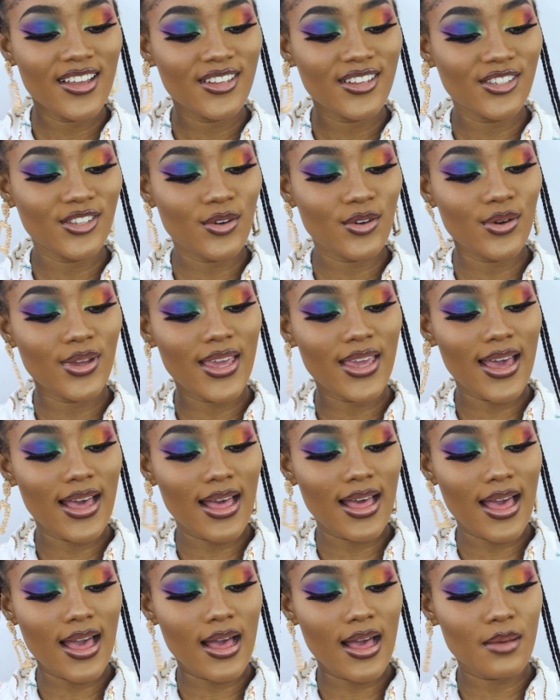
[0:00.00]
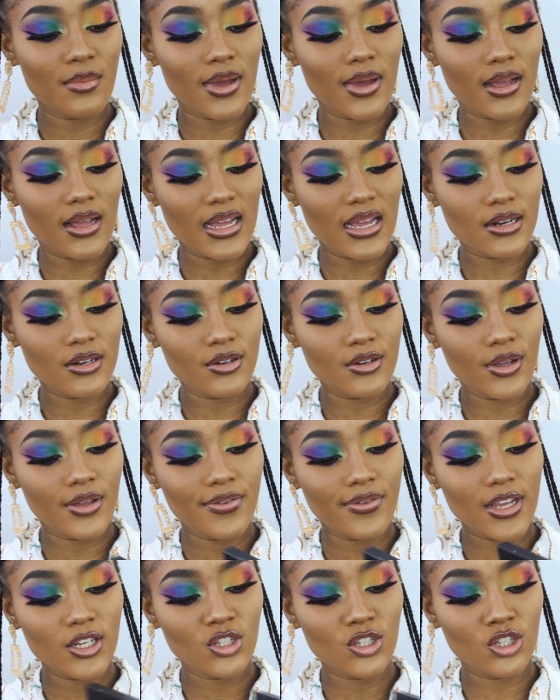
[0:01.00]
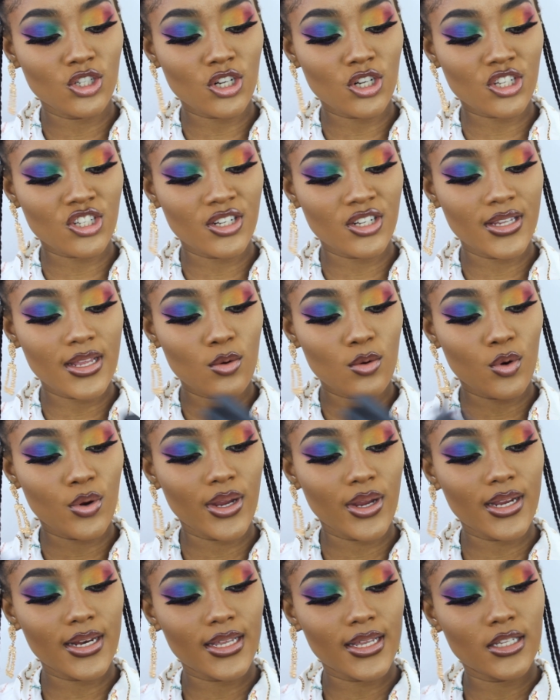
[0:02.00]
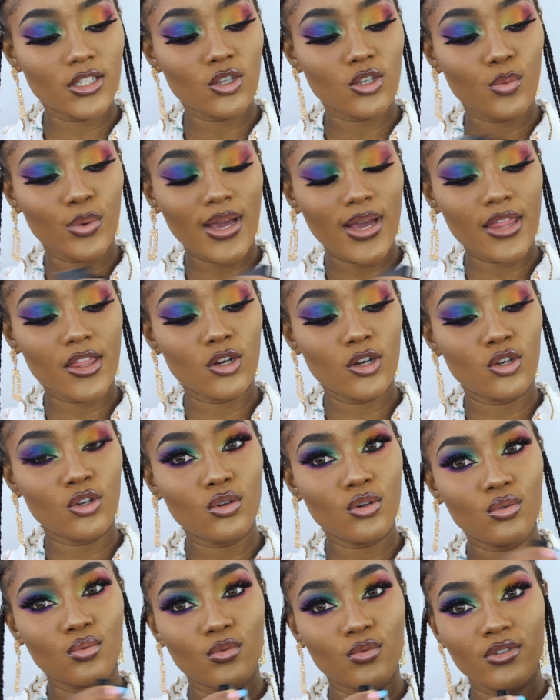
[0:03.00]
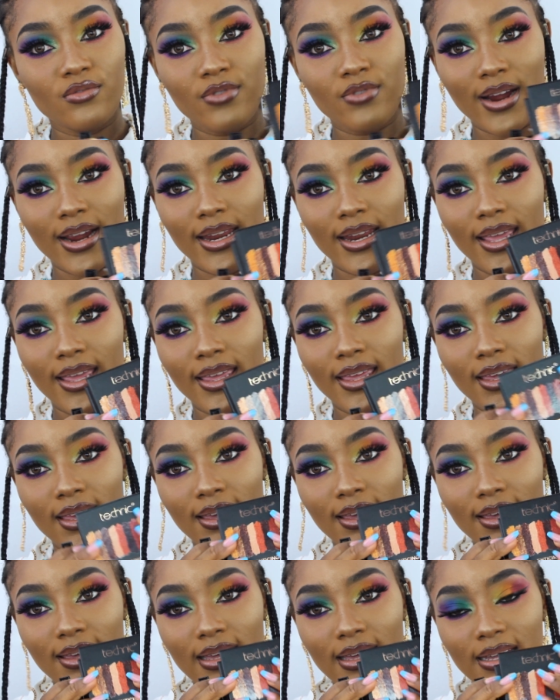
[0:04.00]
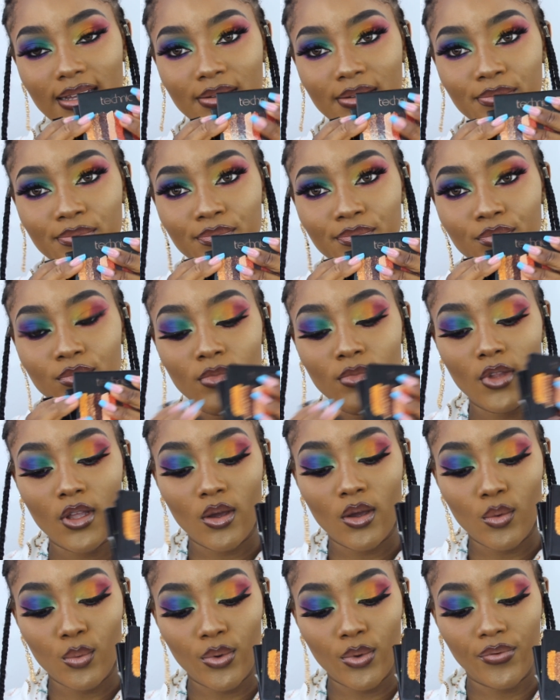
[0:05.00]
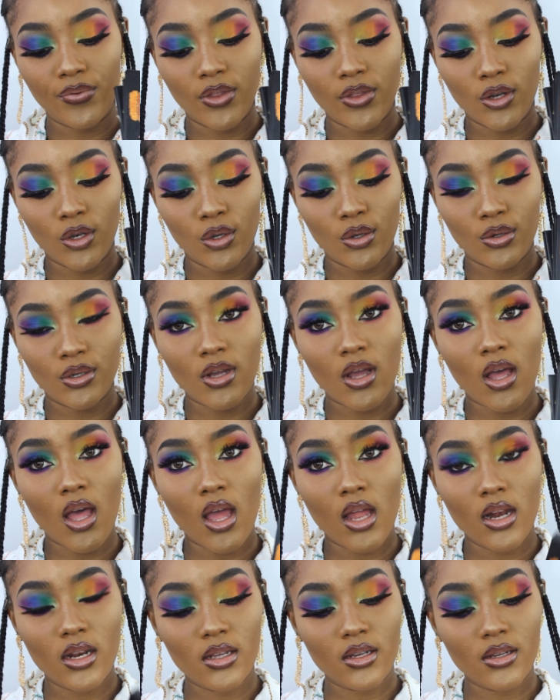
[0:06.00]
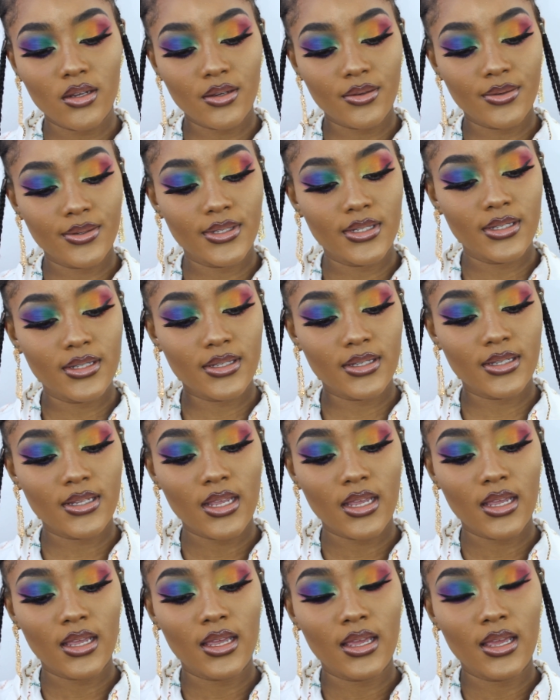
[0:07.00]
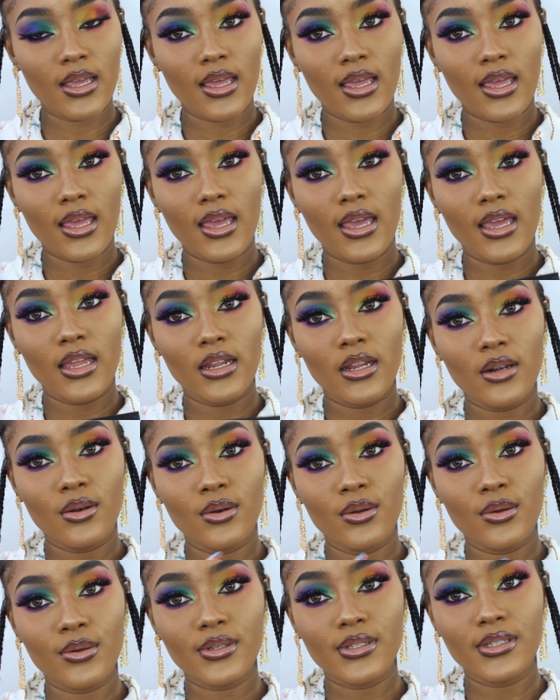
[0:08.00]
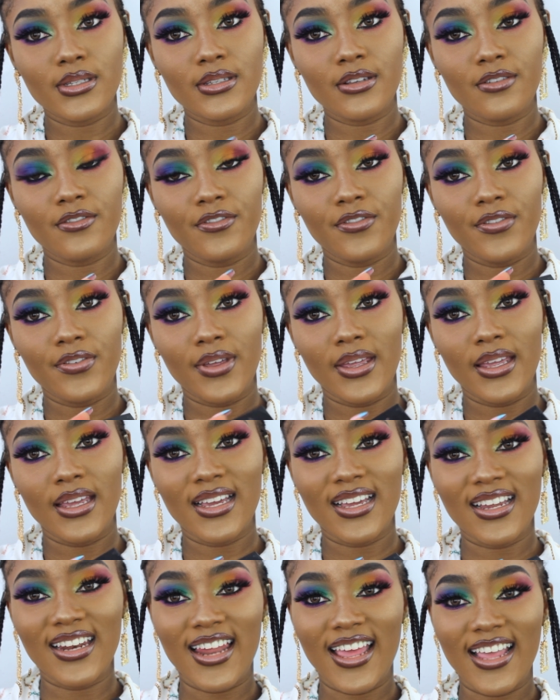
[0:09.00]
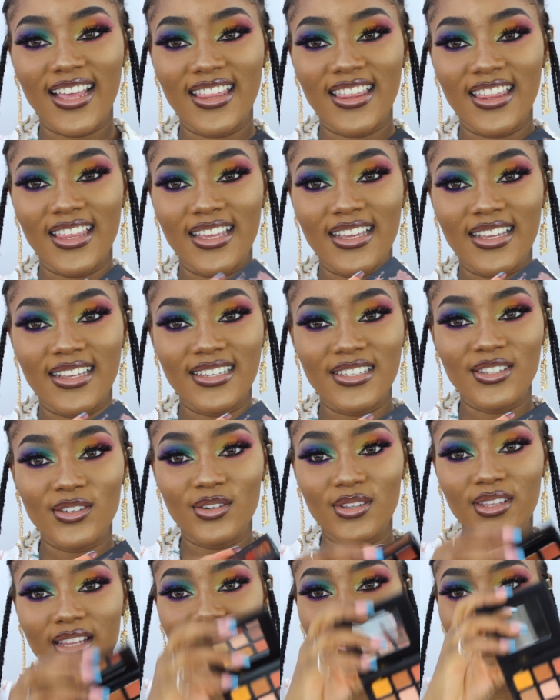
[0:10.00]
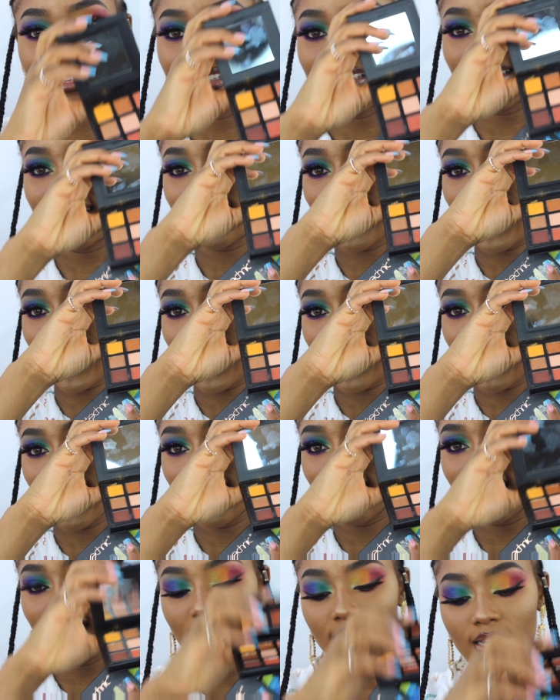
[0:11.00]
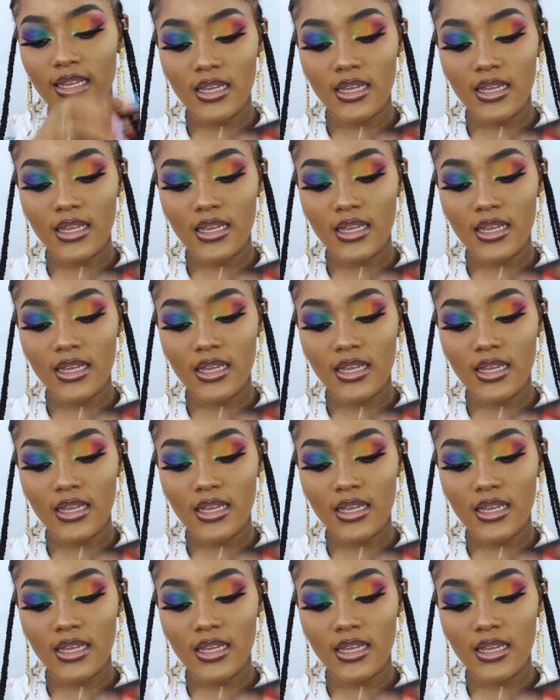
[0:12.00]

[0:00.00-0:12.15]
So yeah, I don't know if I should touch on them quickly. So we got the nude one right here with the nude colors, and it looks something like this on the inside.